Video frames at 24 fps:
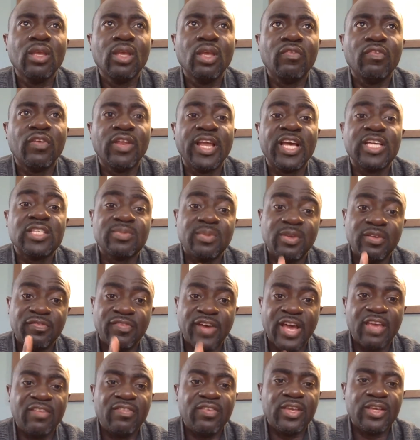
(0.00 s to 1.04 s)
if it lasts me
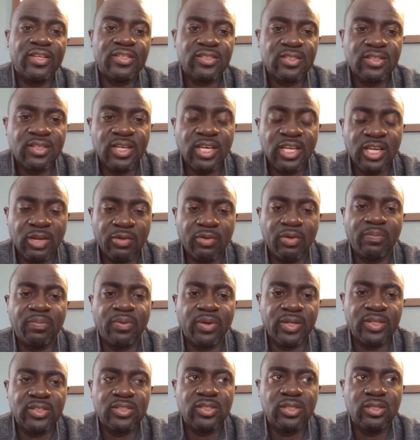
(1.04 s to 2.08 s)
5 years and I
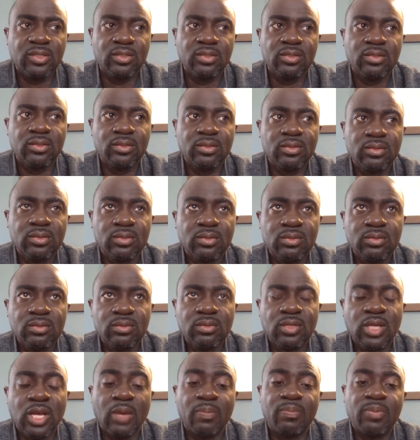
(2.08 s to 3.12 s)
replace it,
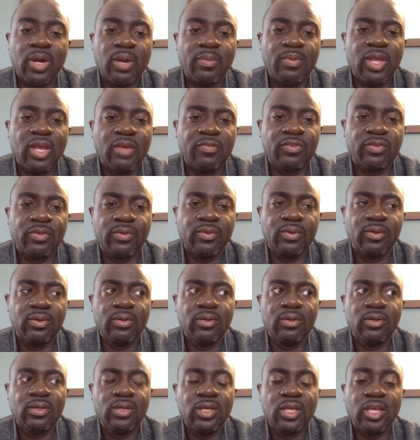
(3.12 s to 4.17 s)
I probably have to,
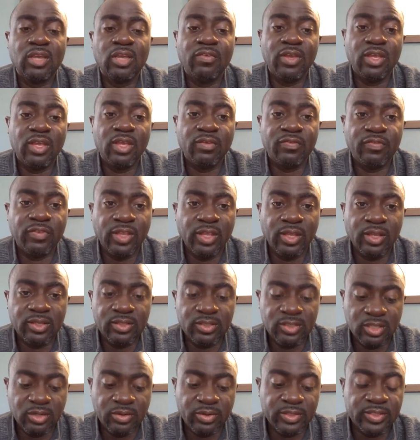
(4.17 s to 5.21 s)
even if the
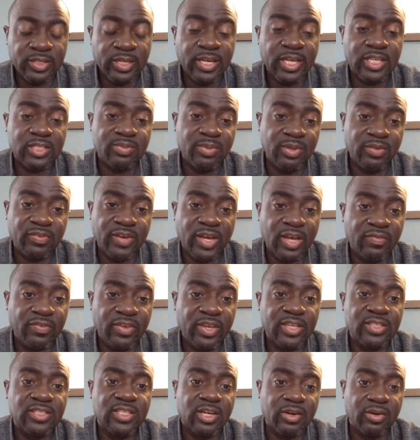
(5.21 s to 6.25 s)
generator lasts me 5
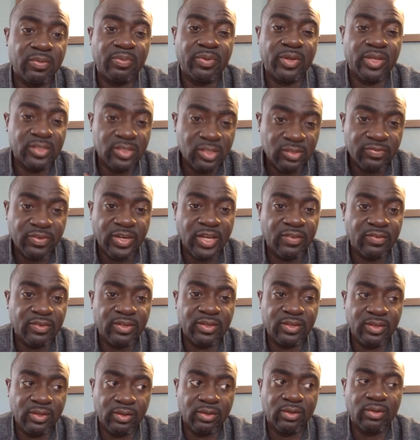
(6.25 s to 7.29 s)
years and I replace it
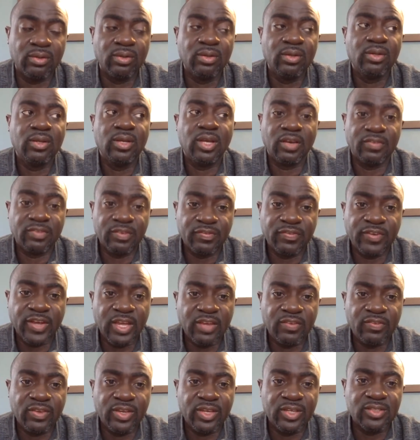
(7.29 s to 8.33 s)
after
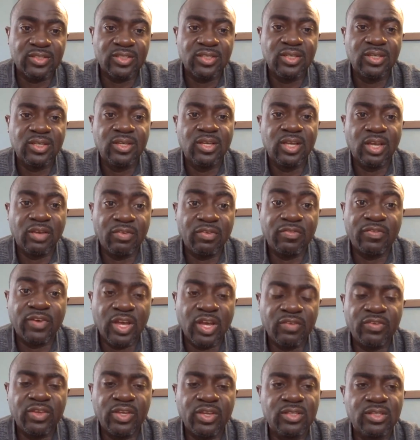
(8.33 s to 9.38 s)
5 years, every
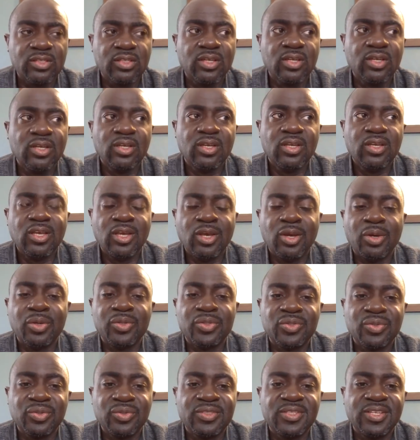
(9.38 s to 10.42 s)
5 years, it'll
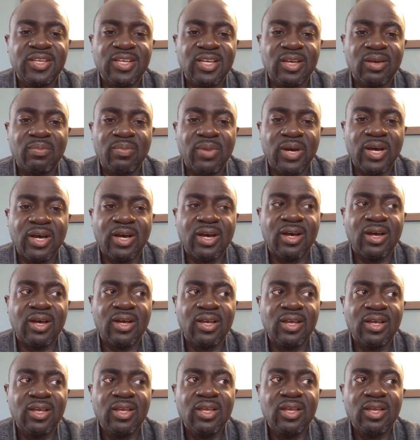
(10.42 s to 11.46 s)
still take about
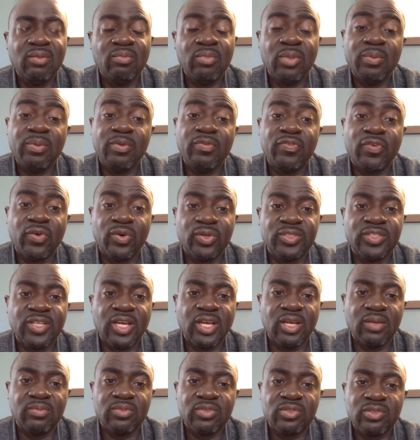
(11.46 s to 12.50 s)
maybe 4
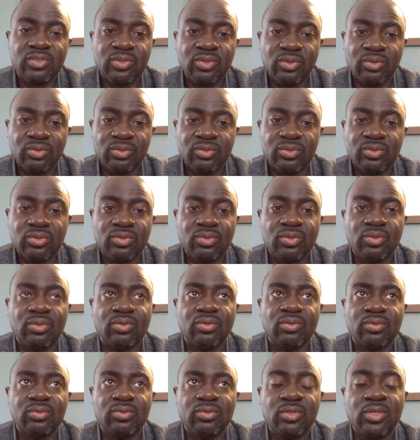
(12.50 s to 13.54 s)
times to
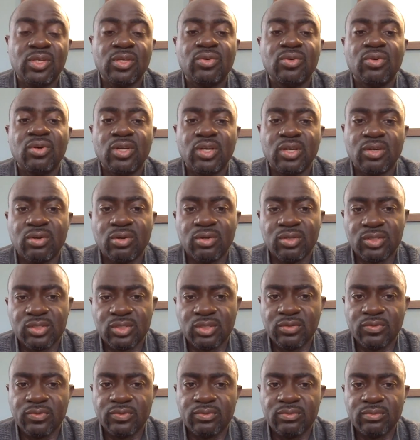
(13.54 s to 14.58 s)
equal the cost
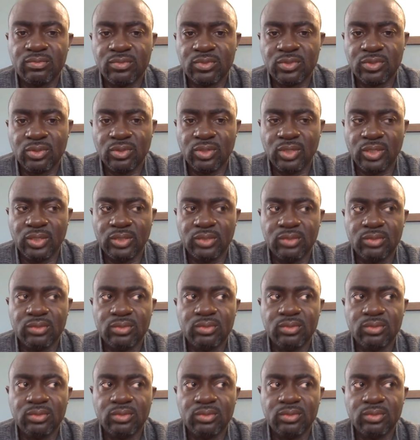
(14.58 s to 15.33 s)
of solar.